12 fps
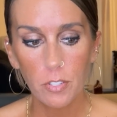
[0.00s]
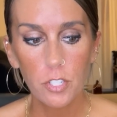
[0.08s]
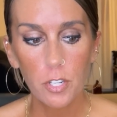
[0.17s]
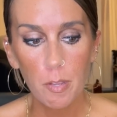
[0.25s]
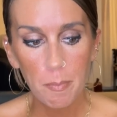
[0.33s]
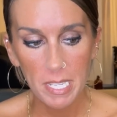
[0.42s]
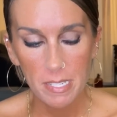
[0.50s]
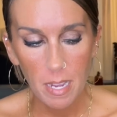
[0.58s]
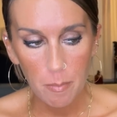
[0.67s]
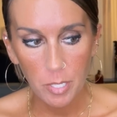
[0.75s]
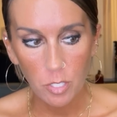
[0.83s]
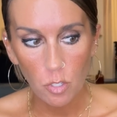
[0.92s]
during my
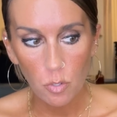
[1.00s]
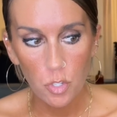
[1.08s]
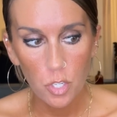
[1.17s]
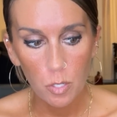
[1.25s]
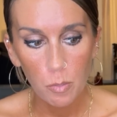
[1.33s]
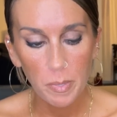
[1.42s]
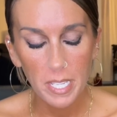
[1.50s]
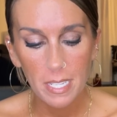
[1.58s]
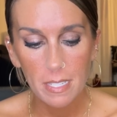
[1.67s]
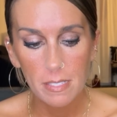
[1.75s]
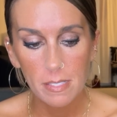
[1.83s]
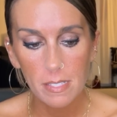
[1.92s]
time on YouTube
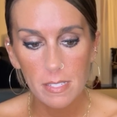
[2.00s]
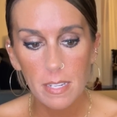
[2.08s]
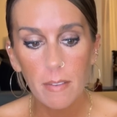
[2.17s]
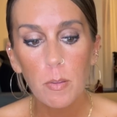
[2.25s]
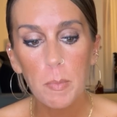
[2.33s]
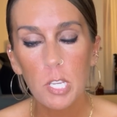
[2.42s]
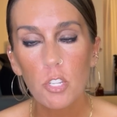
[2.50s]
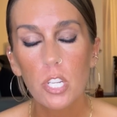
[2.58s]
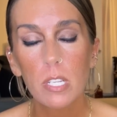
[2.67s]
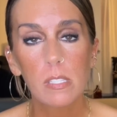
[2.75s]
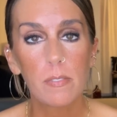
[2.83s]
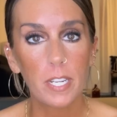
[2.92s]
is defamation
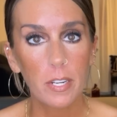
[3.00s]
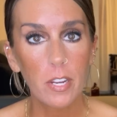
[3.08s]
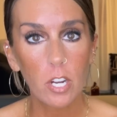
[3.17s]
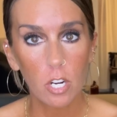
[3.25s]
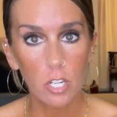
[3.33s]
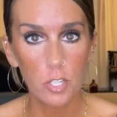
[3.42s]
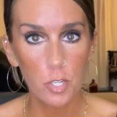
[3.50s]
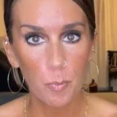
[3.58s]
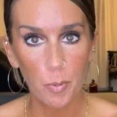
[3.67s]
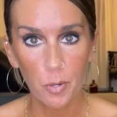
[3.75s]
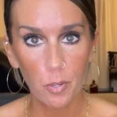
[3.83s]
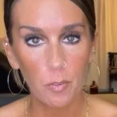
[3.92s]
is very hard to
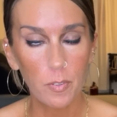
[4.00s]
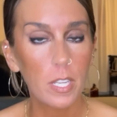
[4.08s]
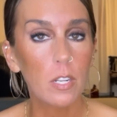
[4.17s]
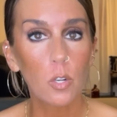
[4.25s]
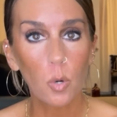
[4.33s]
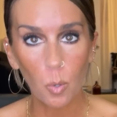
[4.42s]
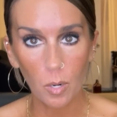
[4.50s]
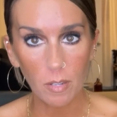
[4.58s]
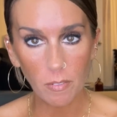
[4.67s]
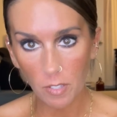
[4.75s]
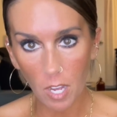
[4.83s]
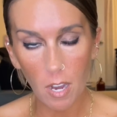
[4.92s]
prove in a court
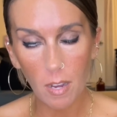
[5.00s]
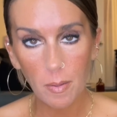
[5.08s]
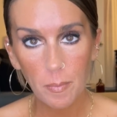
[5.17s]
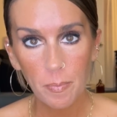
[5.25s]
of law.